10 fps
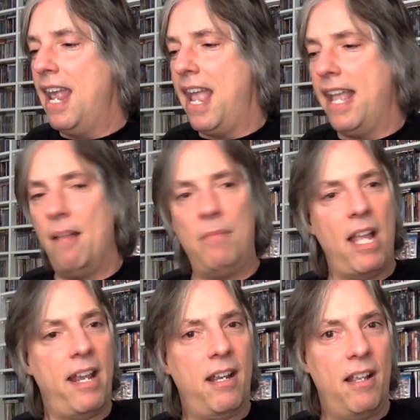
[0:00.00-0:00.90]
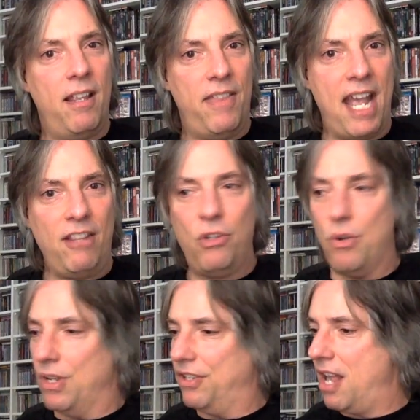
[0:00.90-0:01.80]
And I'm like, that
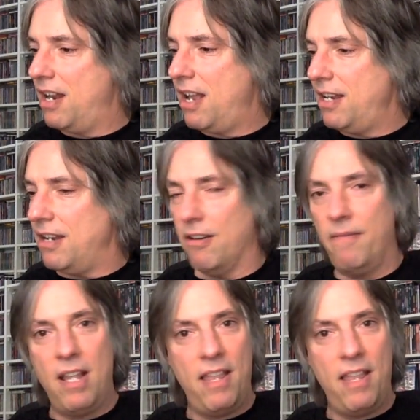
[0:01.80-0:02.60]
tune is not on here.